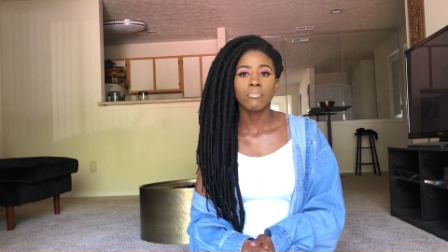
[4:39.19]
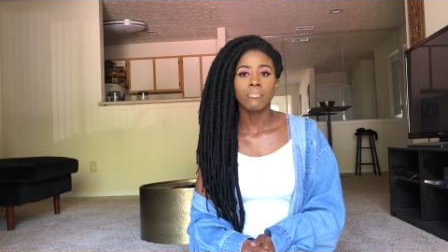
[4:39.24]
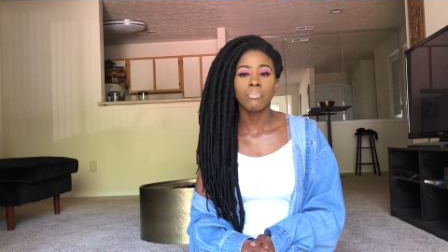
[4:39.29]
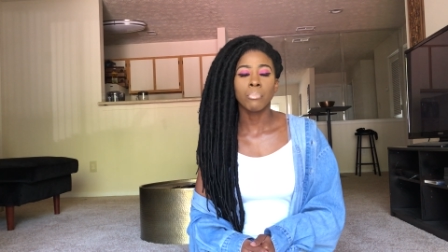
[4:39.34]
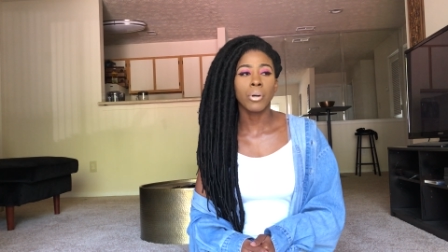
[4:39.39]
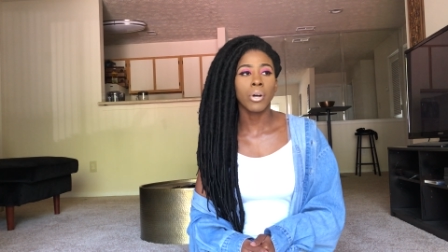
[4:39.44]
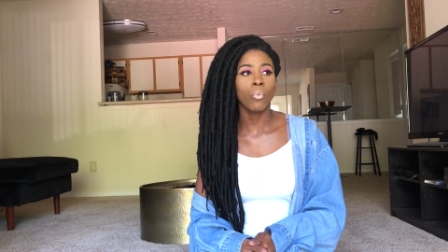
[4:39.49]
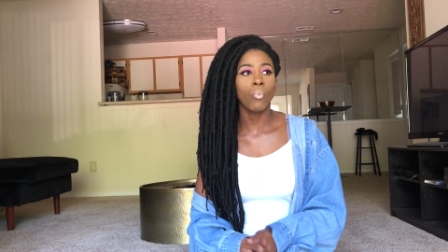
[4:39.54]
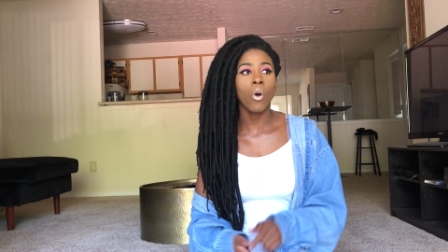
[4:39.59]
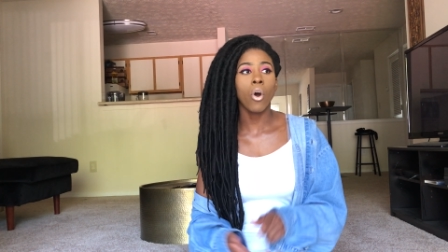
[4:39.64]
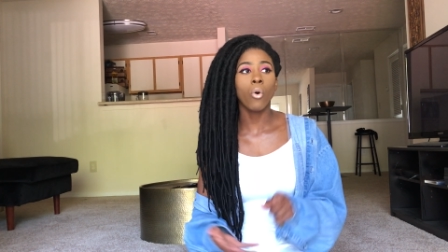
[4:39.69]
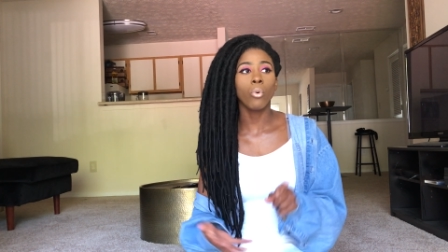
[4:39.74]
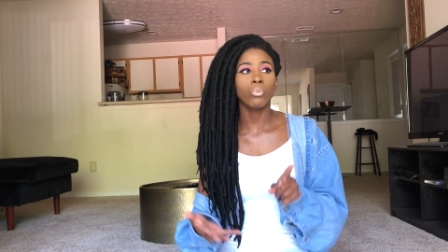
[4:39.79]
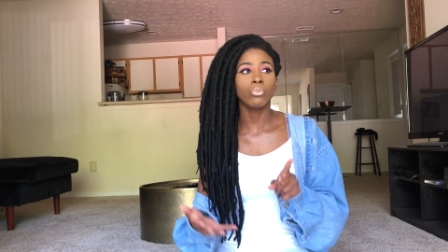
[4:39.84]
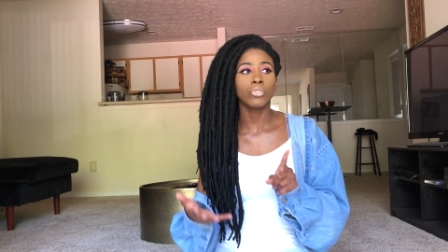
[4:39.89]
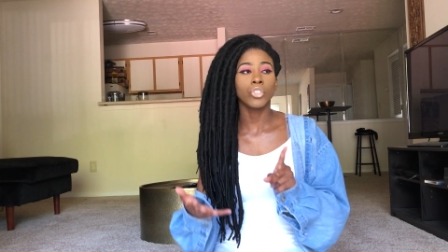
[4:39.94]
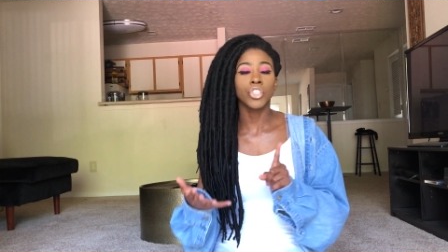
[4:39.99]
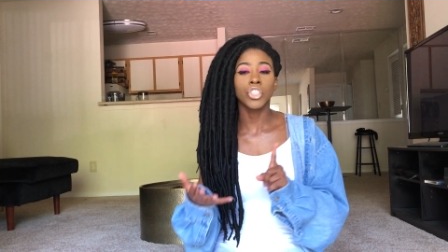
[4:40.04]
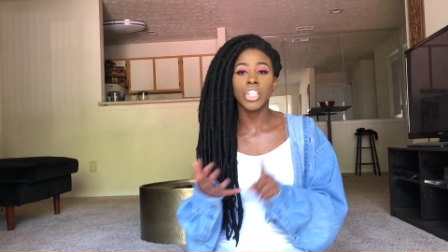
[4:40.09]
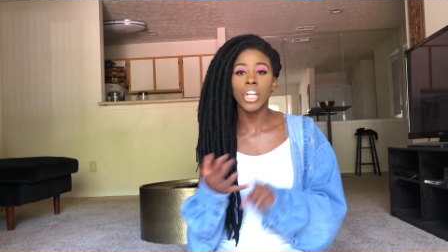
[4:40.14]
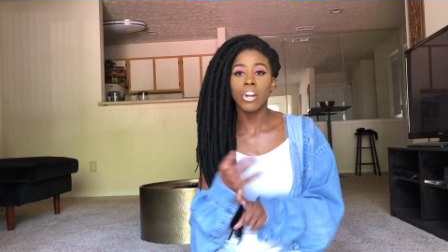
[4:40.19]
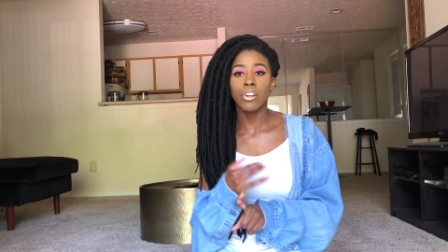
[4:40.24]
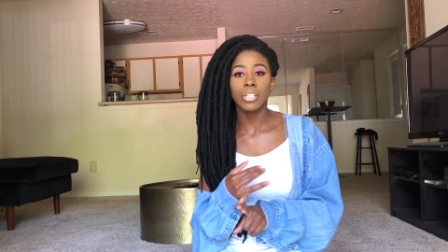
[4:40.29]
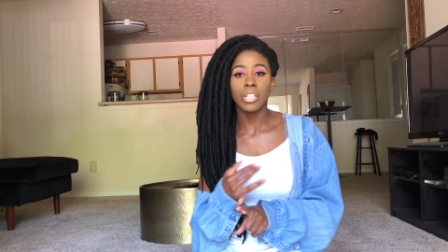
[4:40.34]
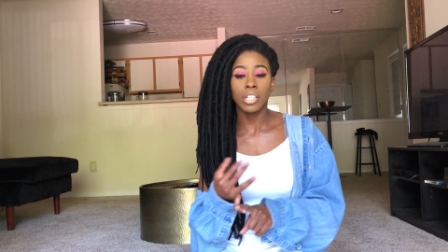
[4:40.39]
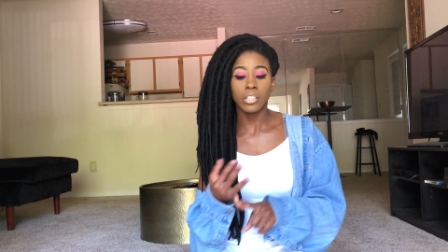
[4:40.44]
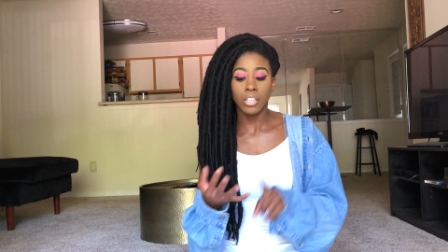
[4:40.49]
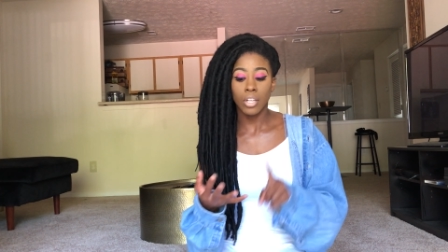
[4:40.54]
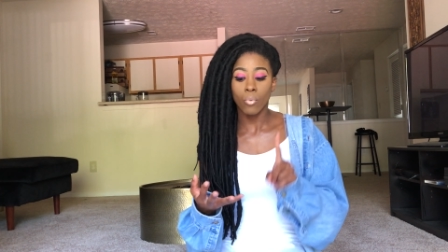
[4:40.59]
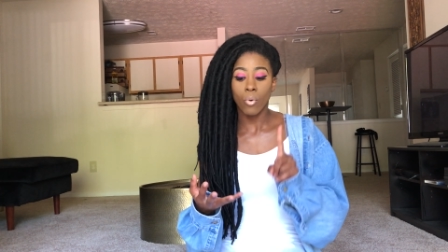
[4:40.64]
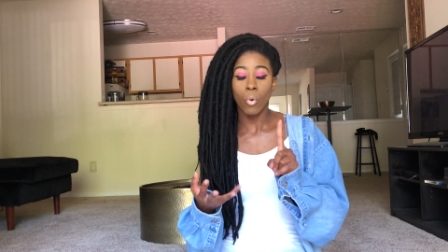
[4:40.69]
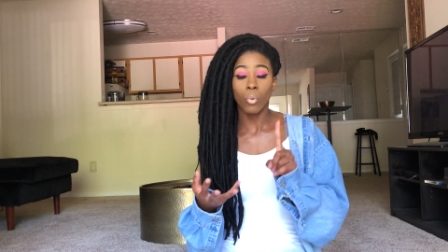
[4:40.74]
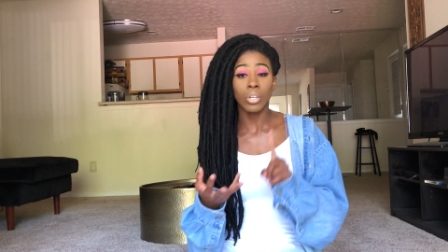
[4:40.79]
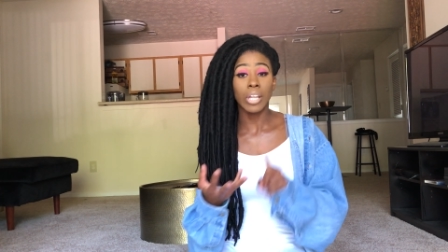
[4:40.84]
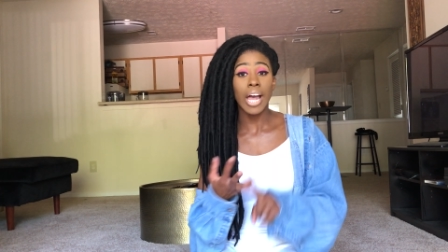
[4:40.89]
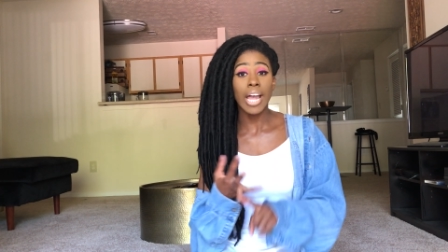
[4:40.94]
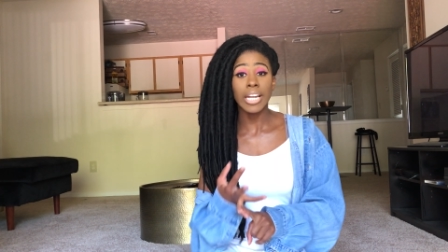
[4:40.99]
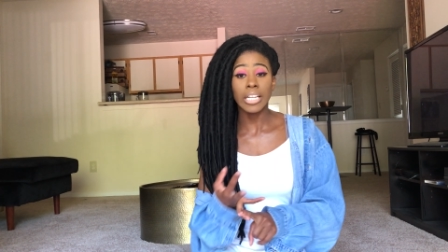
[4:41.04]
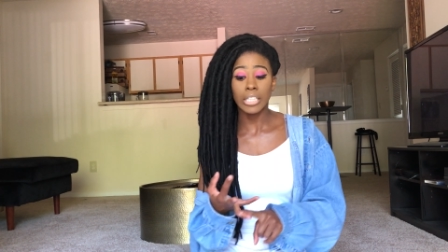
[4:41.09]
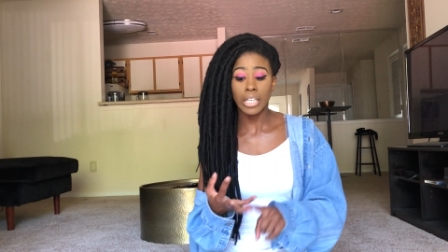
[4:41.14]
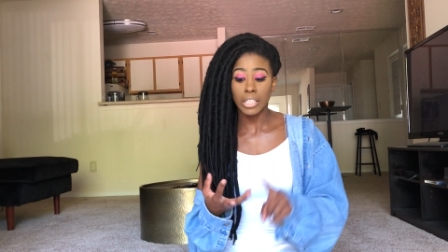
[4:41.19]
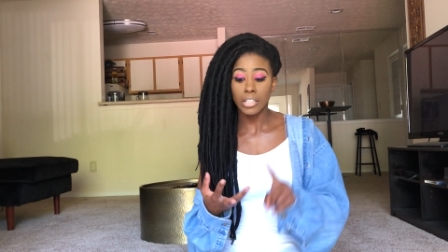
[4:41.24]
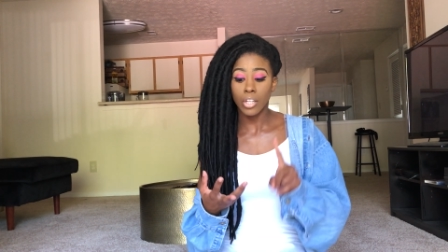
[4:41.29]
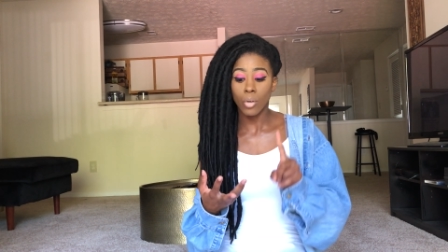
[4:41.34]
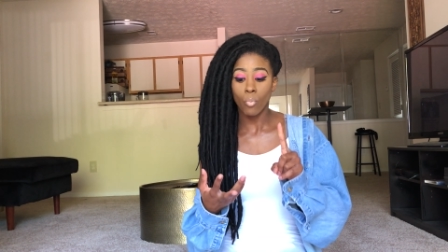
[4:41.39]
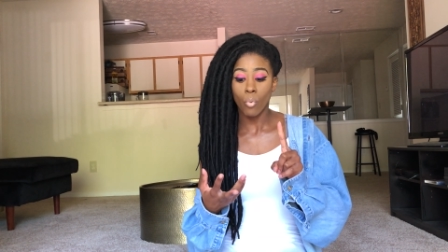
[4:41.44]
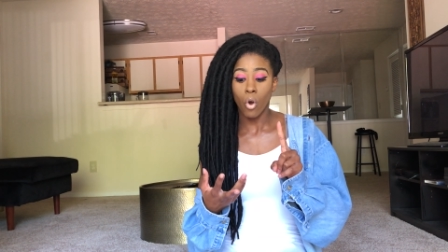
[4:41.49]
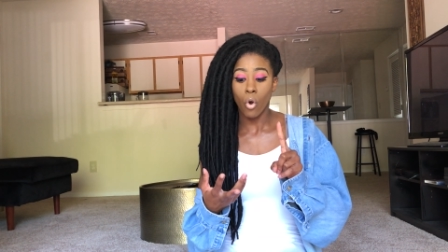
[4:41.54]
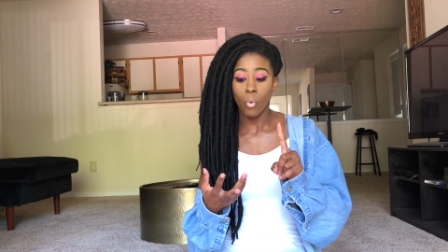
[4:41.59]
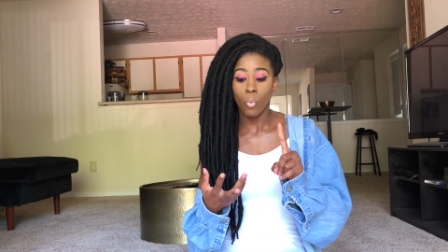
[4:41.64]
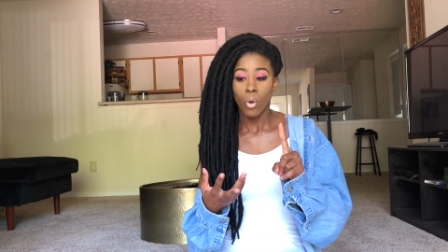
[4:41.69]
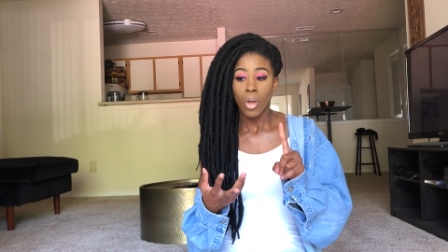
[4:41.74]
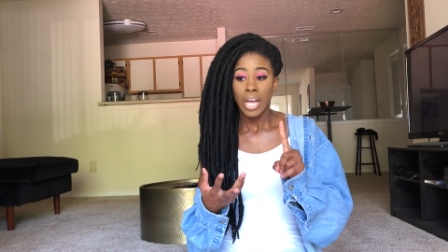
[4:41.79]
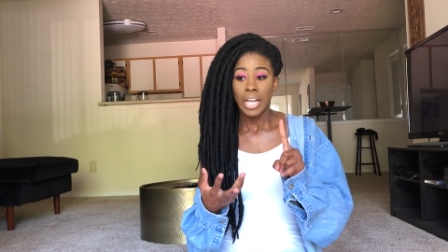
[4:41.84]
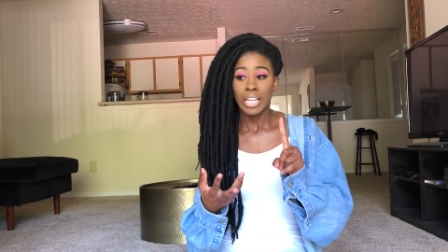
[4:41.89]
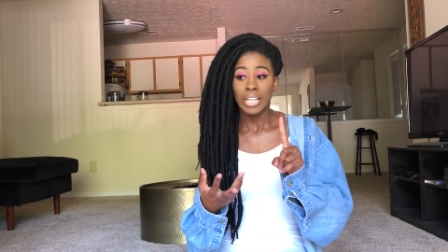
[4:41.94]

but won't share nothing, won't like nothing, won't